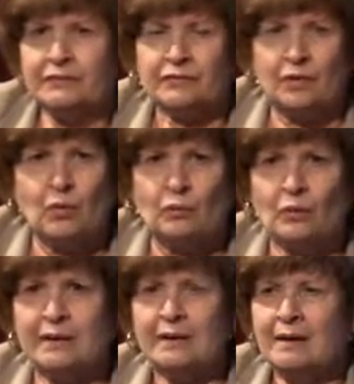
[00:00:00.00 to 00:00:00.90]
And so when
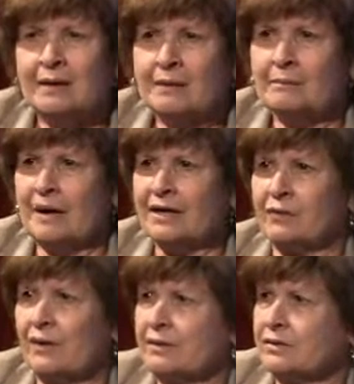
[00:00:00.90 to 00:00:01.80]
we
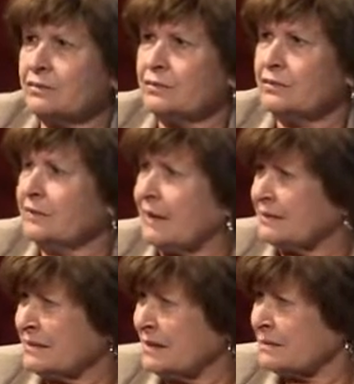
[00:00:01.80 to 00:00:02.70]
migrated to the
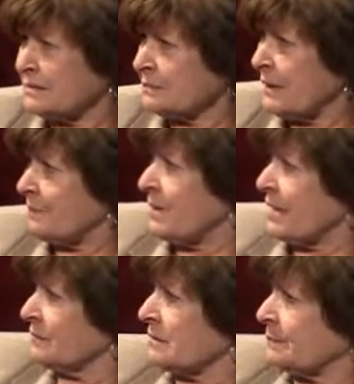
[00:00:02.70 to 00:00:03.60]
United States, as my
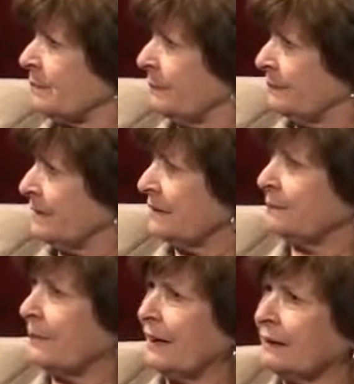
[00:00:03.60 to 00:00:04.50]
parents
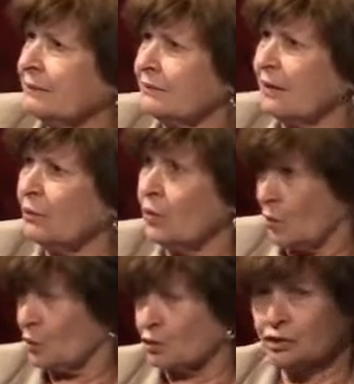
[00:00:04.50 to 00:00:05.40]
did back around
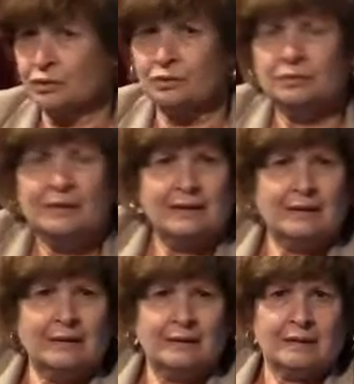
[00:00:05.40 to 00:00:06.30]
World War II,
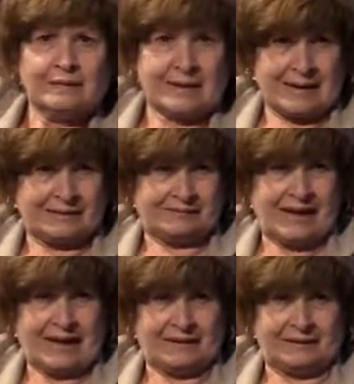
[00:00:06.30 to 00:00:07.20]
they kind of
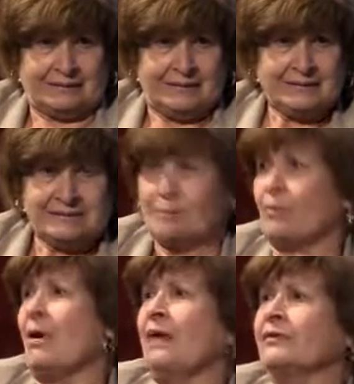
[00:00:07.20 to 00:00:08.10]
had at least a
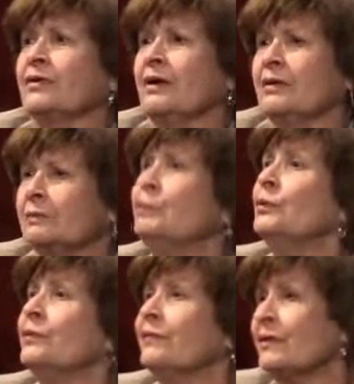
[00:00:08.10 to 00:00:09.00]
bronze
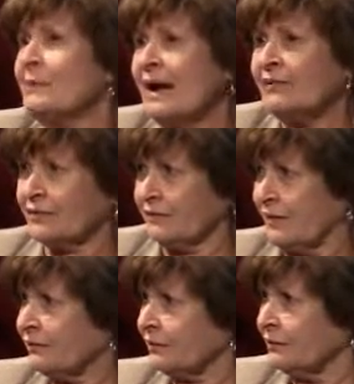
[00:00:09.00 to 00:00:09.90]
spoon in their mouths. It's
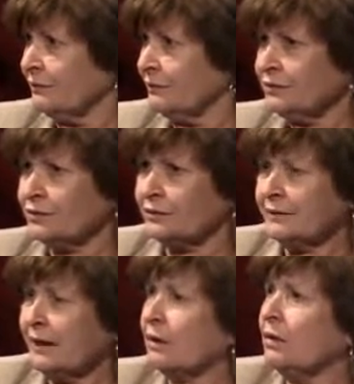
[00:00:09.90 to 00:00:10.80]
not silver, surely
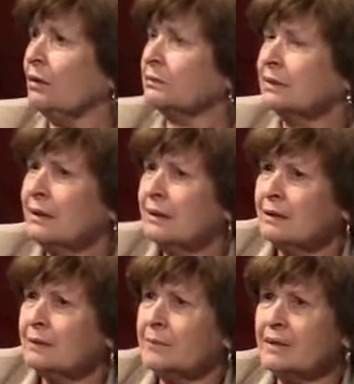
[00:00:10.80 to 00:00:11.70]
not gold,
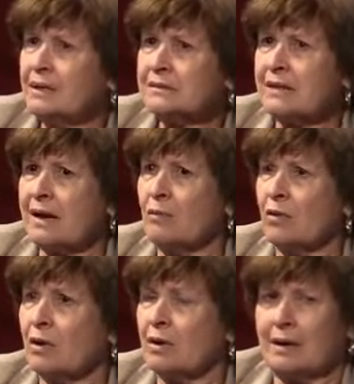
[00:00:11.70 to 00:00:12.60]
because they
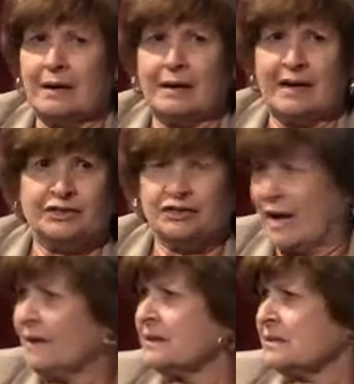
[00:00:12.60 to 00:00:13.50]
were
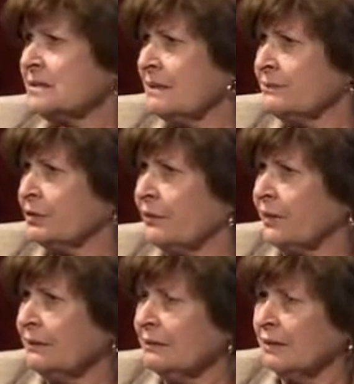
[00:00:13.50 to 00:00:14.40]
educated to some
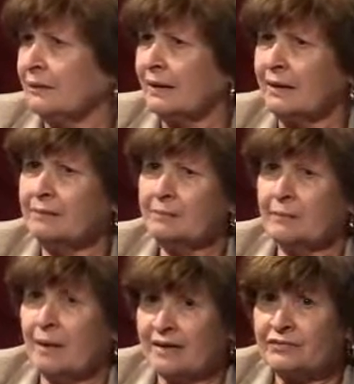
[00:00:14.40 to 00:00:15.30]
degree, okay,
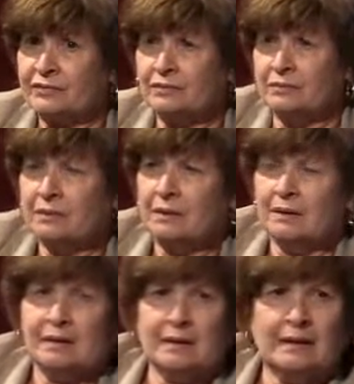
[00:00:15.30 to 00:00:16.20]
high school.
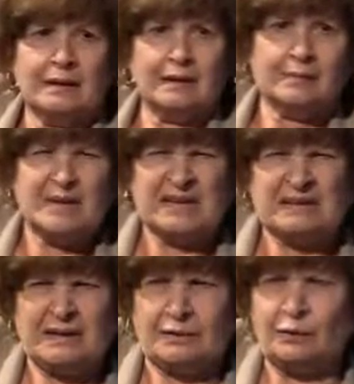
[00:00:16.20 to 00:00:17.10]
And
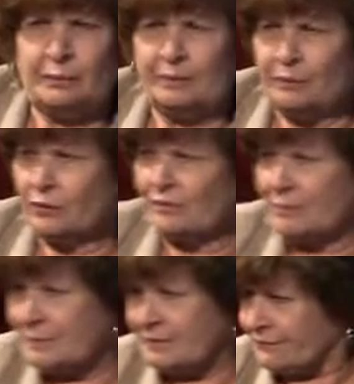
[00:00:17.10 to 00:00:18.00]
a little bit more of
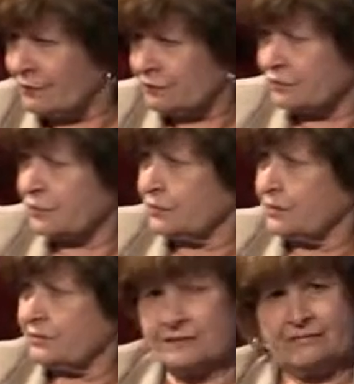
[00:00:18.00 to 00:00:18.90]
maybe first 2
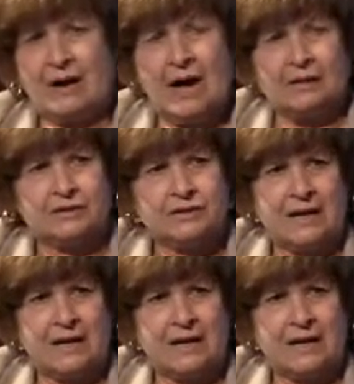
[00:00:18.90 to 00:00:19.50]
years of college.